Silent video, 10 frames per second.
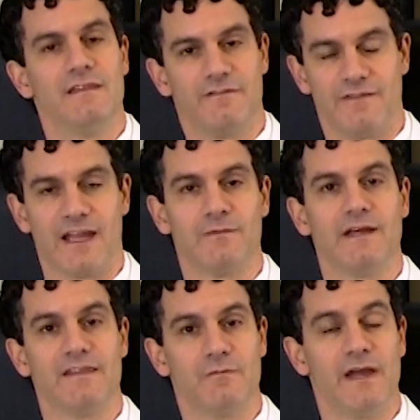the
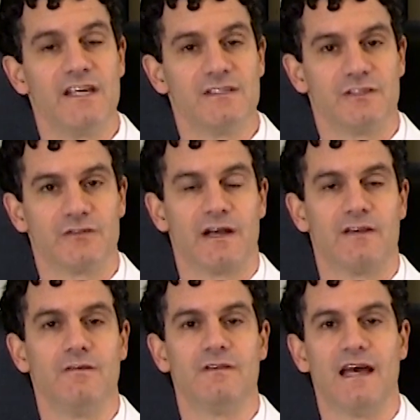family, and the patient to try to
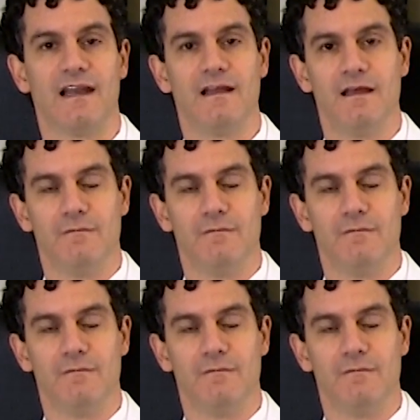do that.